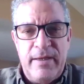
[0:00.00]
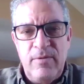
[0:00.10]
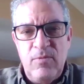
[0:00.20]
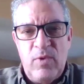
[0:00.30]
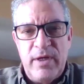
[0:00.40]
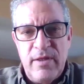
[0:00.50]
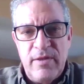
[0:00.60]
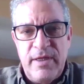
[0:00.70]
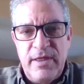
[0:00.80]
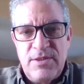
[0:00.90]
And one
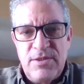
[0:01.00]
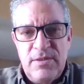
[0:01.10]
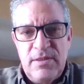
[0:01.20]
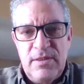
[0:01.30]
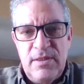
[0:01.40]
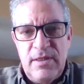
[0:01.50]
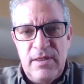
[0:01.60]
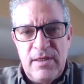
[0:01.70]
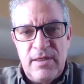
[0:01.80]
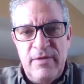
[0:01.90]
of the things,
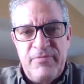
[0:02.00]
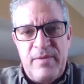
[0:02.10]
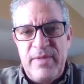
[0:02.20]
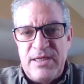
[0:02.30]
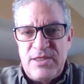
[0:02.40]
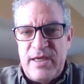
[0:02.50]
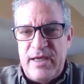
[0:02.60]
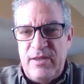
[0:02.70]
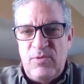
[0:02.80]
if I may say,